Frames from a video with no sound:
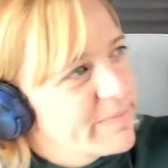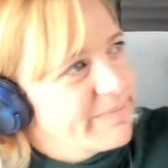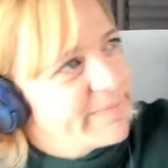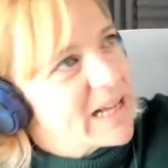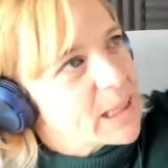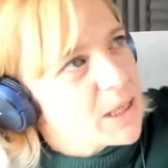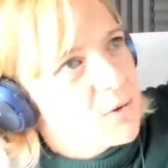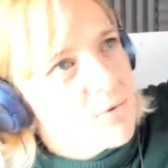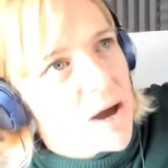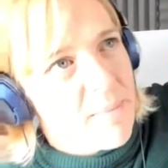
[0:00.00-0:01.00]
Mm, let's go
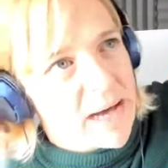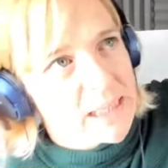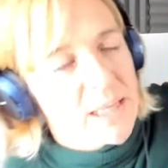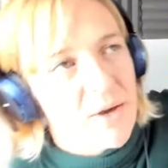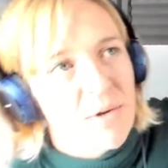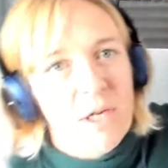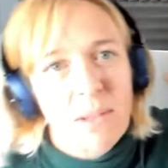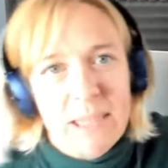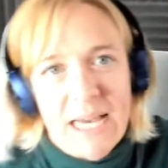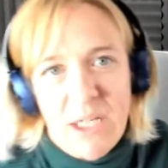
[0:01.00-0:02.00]
right back. So,
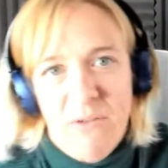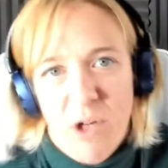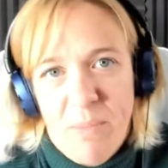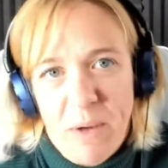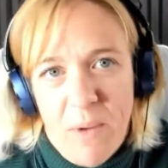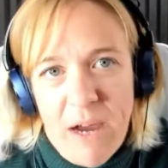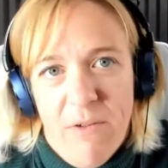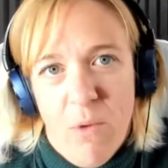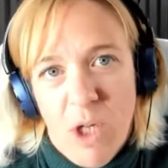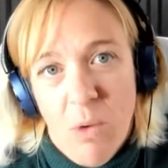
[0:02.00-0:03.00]
you said you've got to be aware
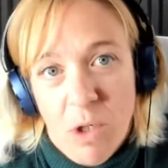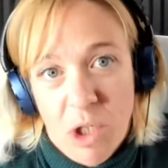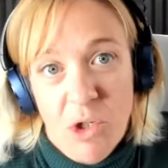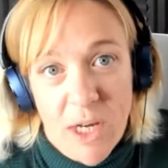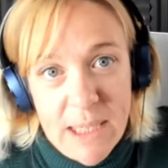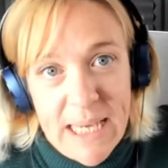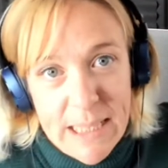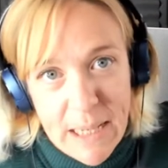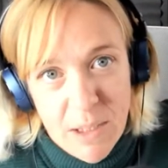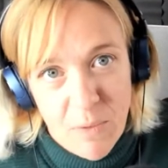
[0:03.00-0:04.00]
of what you want to try to
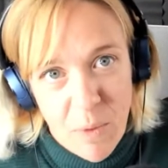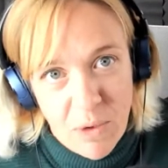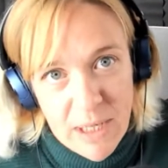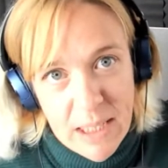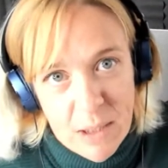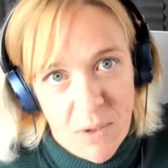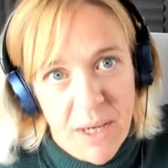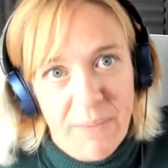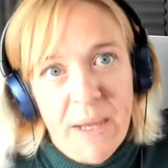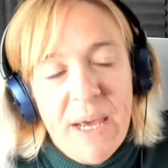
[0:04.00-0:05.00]
get out of a podcast,
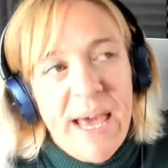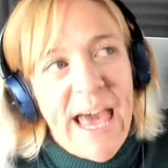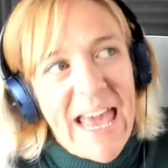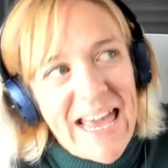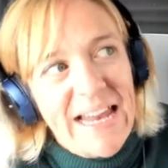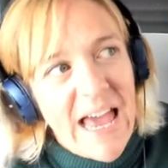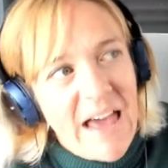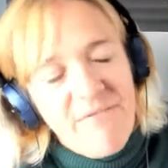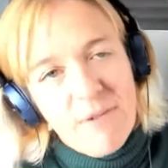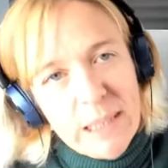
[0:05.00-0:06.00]
right? In
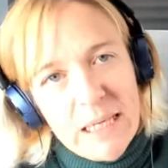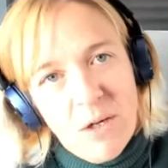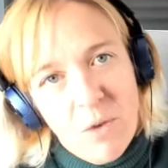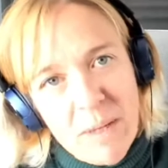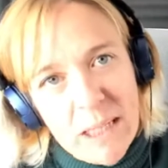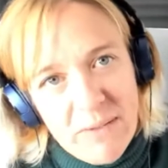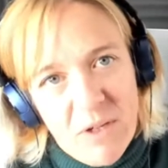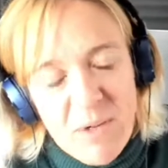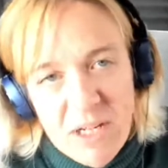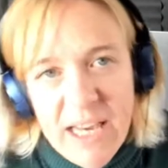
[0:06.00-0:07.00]
every single piece of
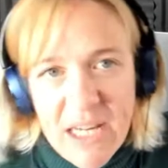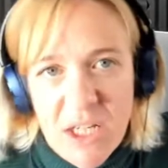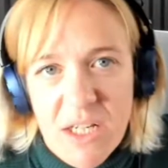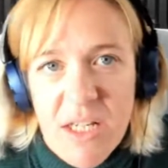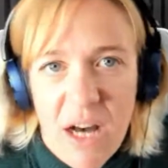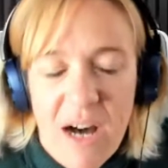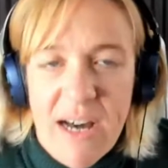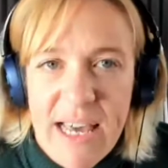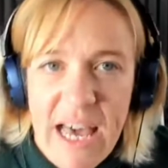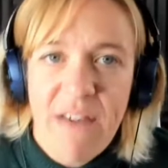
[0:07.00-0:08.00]
communication that
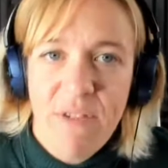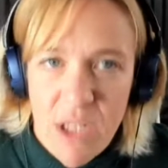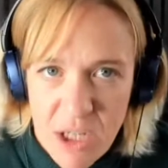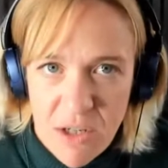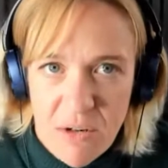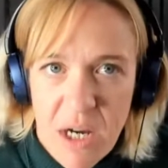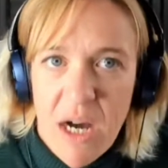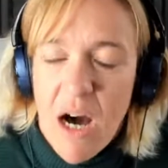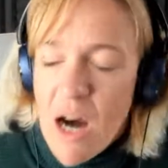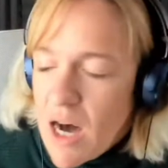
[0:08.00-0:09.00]
I ever do,
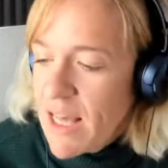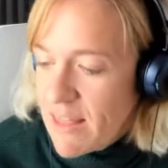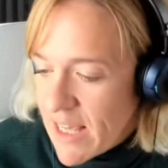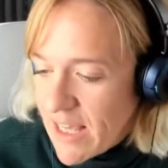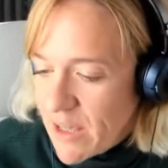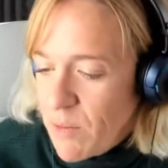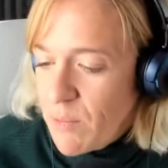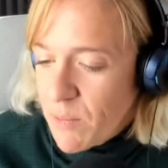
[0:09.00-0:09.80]
I think